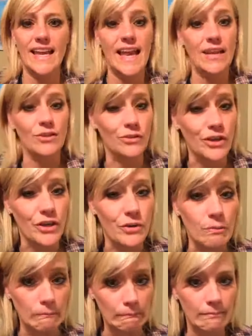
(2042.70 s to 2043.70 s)
handle you.
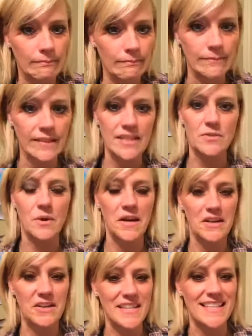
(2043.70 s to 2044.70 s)
As
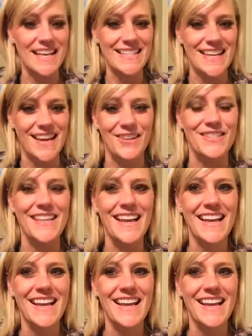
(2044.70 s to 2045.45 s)
weird as that sounds.